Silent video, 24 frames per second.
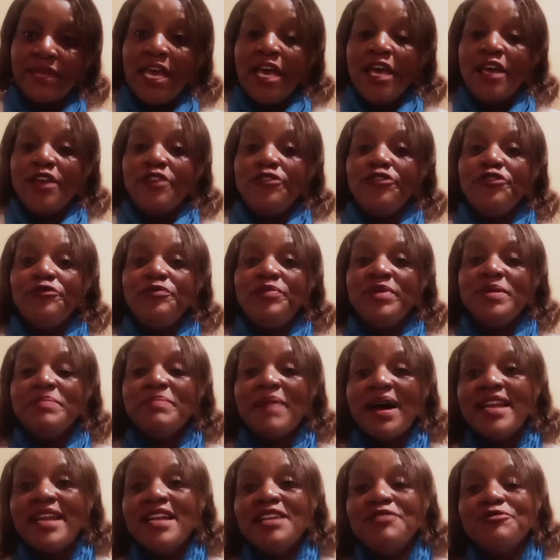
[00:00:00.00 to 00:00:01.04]
You've been
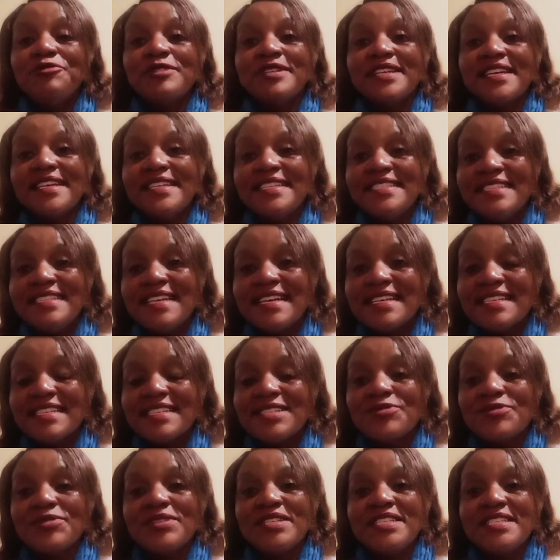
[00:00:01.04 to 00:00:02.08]
married for 10 years,
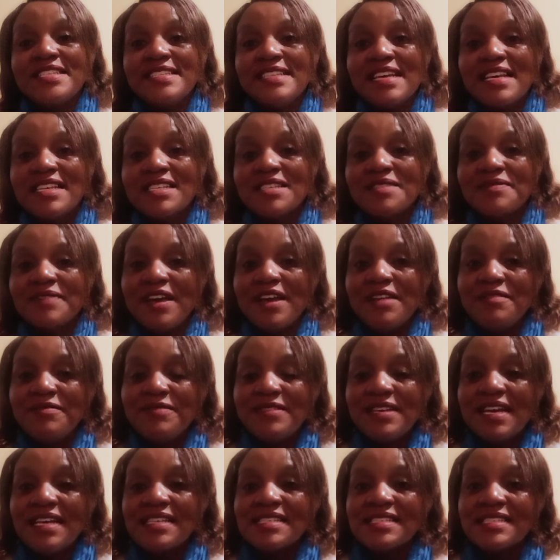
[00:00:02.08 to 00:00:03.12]
20 years, 5
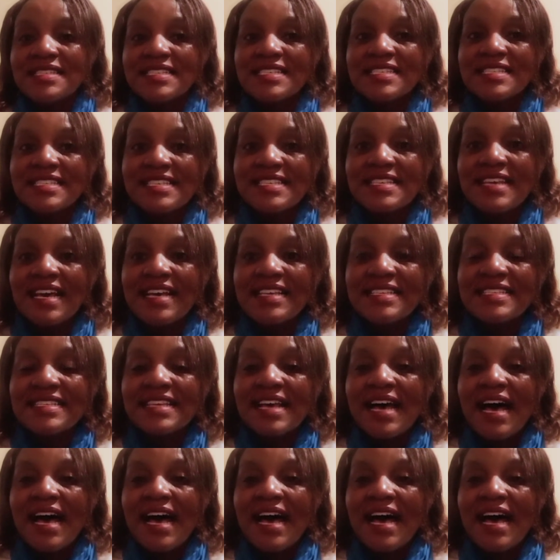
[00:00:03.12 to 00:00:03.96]
years, 6 years,